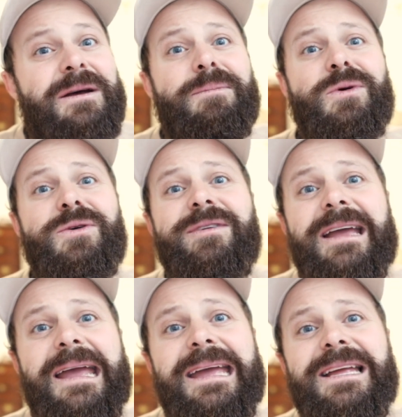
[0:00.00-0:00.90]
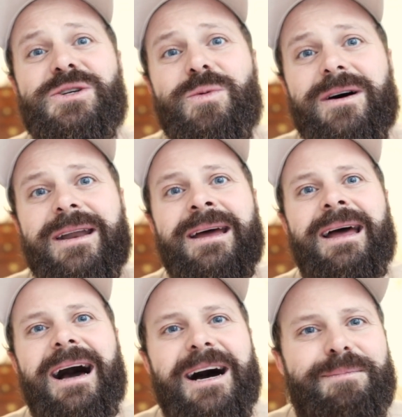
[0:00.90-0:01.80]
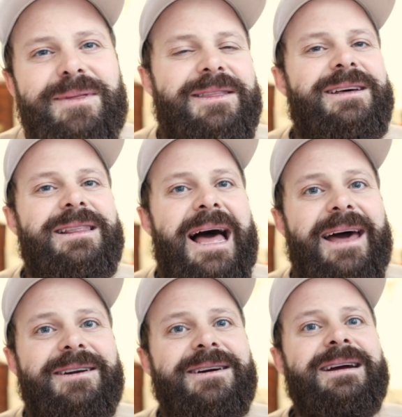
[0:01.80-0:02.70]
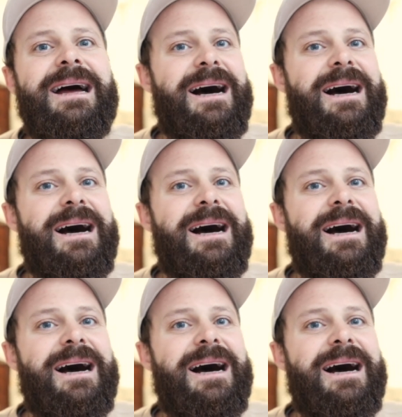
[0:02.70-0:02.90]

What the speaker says: moving each one up the ladder